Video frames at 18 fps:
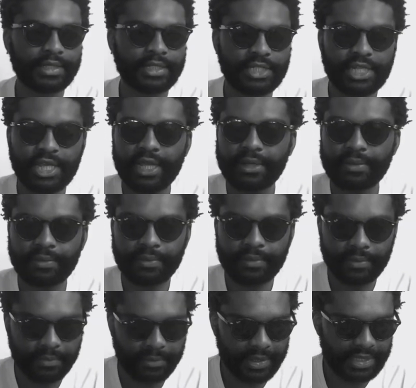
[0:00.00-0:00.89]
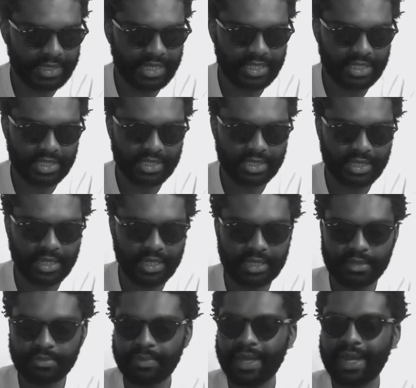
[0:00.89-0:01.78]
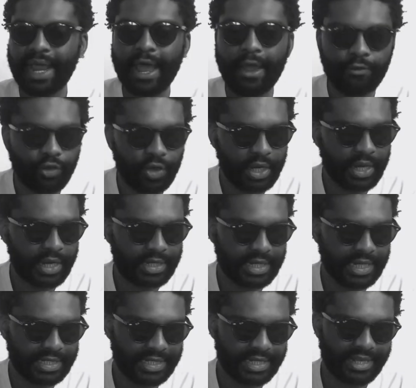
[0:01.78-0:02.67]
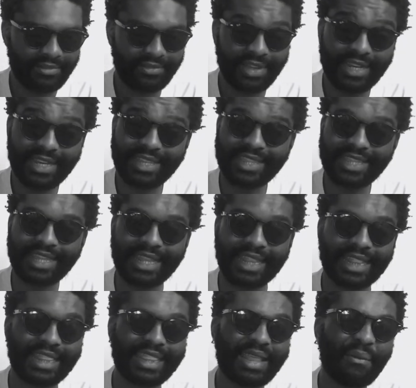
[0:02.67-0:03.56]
chat messaging things, but Africa doesn't have anything.